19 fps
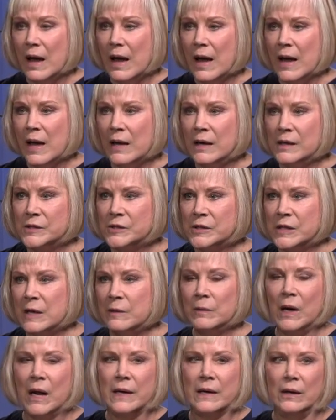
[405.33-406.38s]
And it
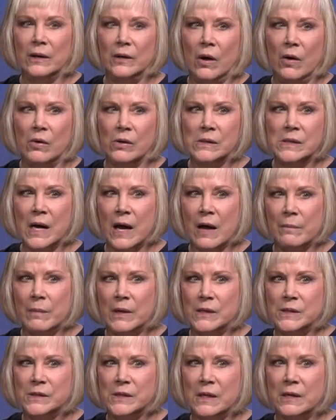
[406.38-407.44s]
seemed like a long time,
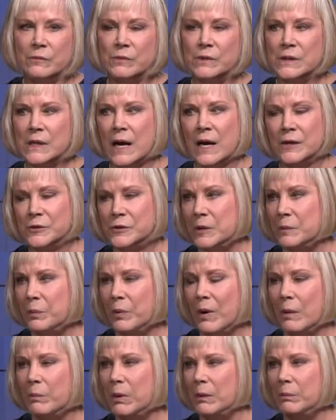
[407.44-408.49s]
but he said it was actually
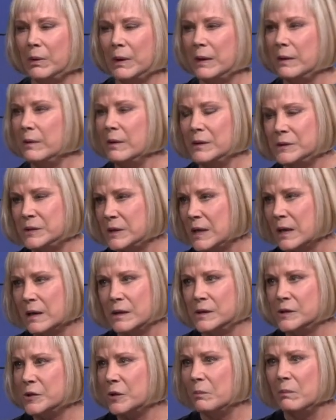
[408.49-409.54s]
probably
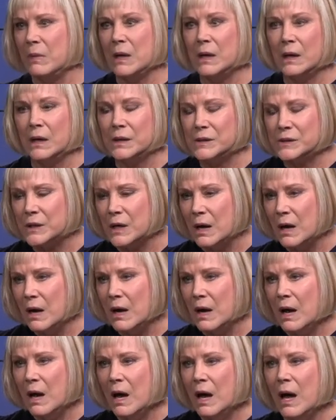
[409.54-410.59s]
seconds or minutes.
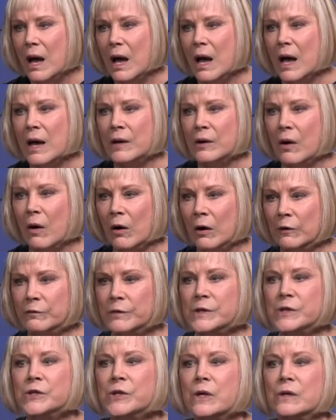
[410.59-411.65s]
And all of
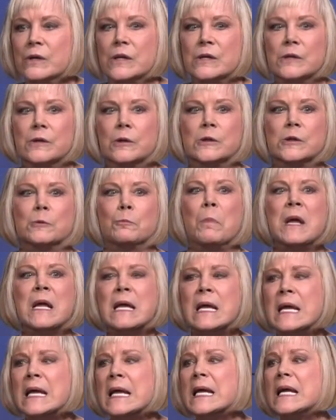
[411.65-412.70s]
a sudden, there's this
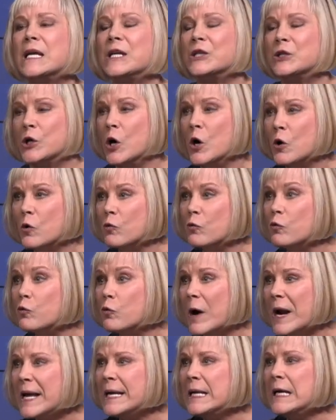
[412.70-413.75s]
peace
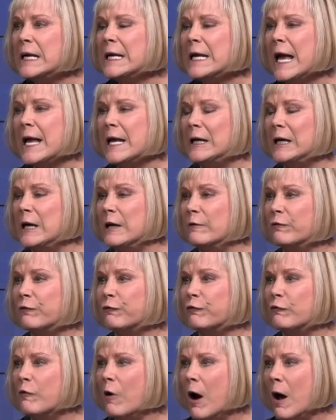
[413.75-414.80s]
radiating
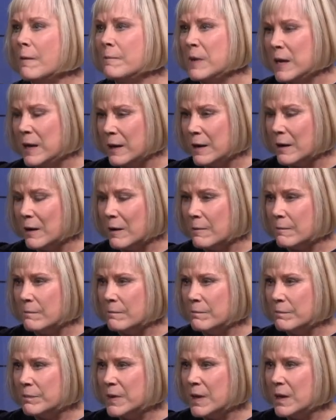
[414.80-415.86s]
from him.